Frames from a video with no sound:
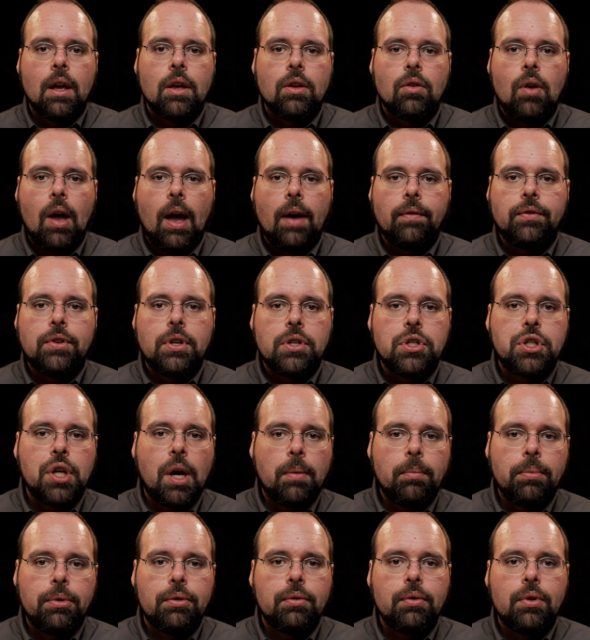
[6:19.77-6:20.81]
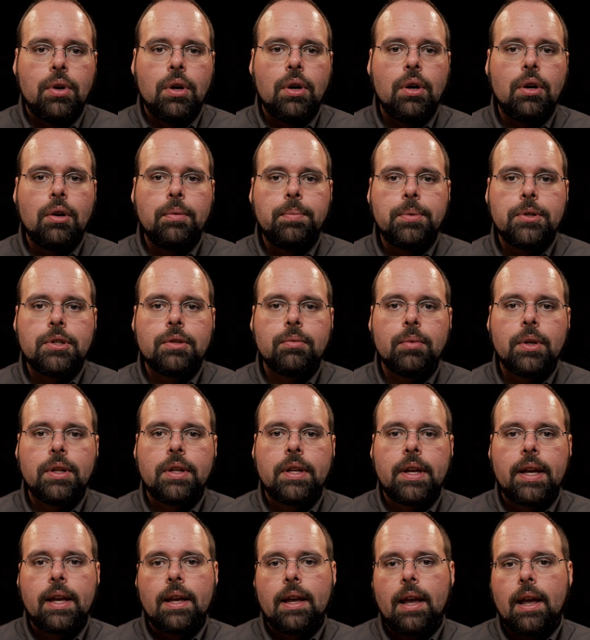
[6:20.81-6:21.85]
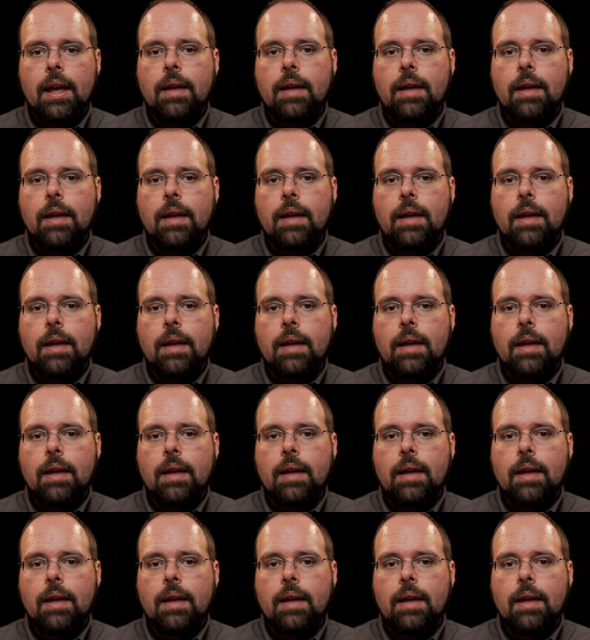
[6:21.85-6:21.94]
You have to jump through hoops with the